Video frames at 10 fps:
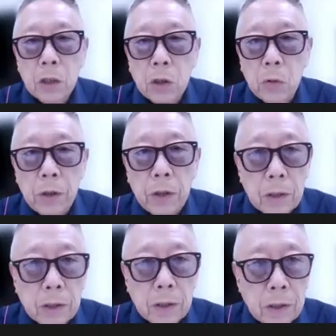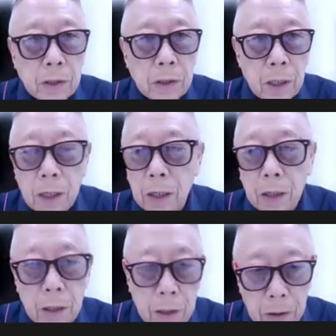doing these things,
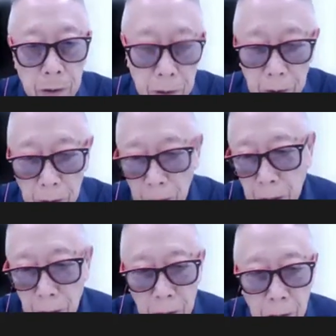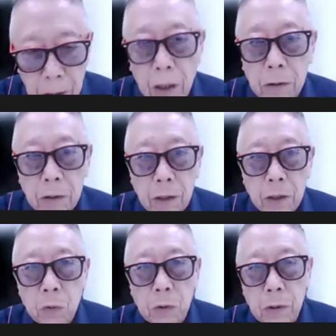uh, the, and all the
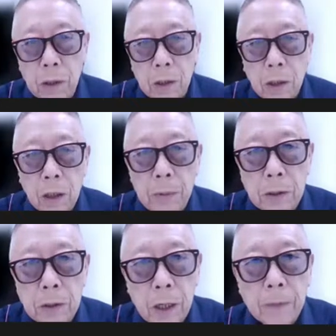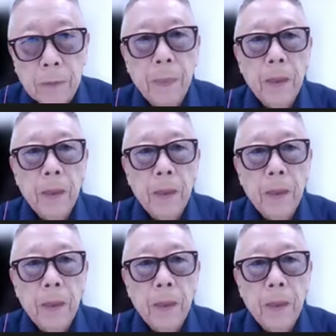things we're going to talk about today.